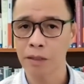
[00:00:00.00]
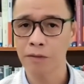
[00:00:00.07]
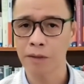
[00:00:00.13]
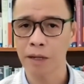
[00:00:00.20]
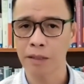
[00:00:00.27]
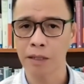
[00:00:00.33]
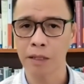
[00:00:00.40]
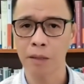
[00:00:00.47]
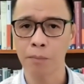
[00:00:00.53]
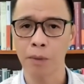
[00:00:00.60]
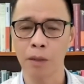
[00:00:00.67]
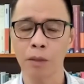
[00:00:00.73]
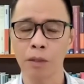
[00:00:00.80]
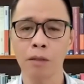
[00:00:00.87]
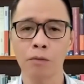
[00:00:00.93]
affecting
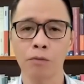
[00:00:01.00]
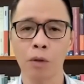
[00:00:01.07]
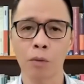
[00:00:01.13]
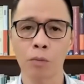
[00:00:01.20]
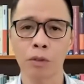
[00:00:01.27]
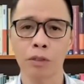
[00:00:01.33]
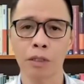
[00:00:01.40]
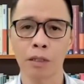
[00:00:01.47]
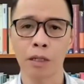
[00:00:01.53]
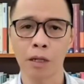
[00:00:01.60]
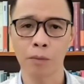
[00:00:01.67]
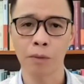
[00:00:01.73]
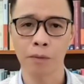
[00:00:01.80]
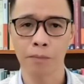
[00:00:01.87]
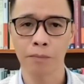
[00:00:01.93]
American farmers' income.